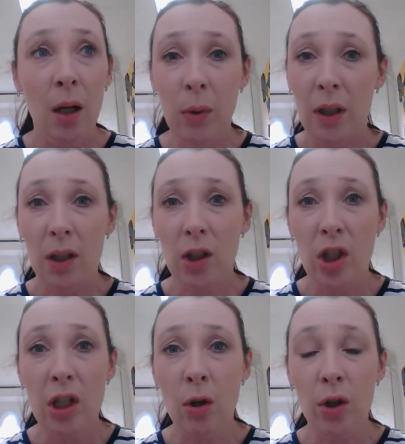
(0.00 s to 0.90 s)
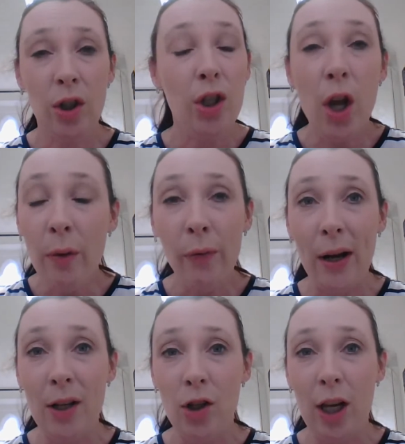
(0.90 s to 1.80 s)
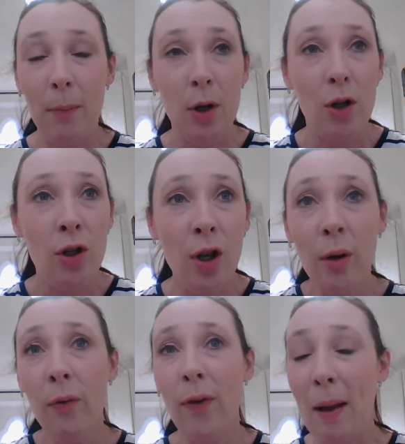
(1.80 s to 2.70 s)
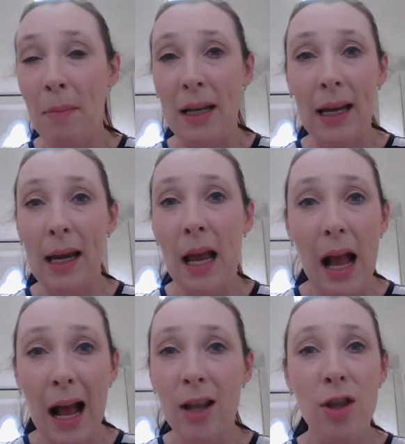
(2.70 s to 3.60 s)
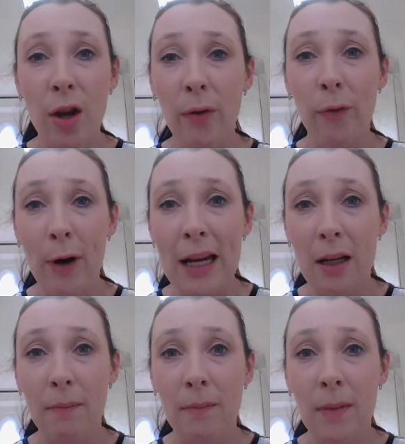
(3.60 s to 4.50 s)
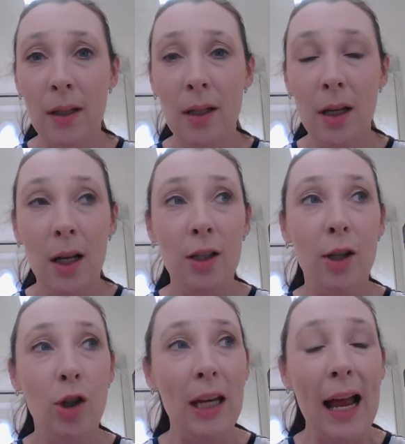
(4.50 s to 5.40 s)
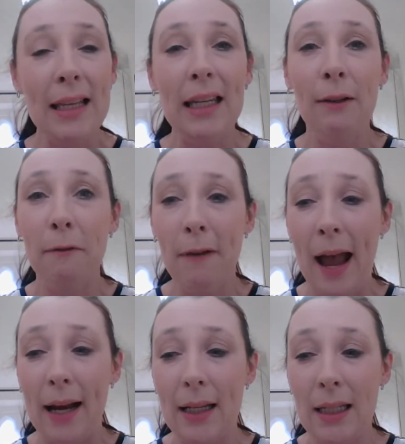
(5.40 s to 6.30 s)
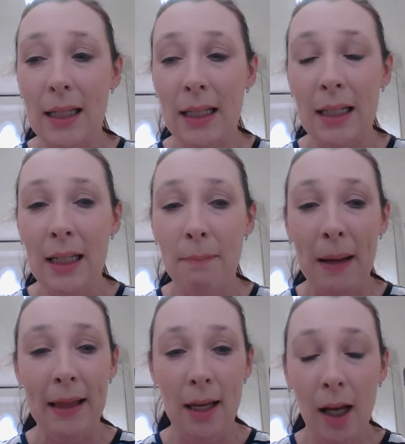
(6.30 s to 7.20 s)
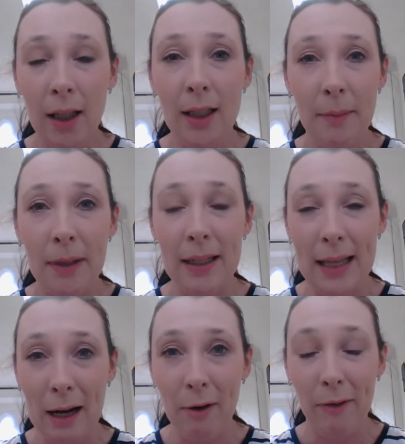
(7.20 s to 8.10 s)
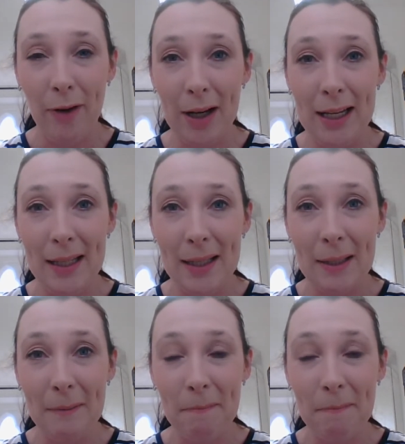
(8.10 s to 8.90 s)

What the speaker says: well, she's got no friendship, no family, and no freedom. So she has, in fact, made the ultimate sacrifice.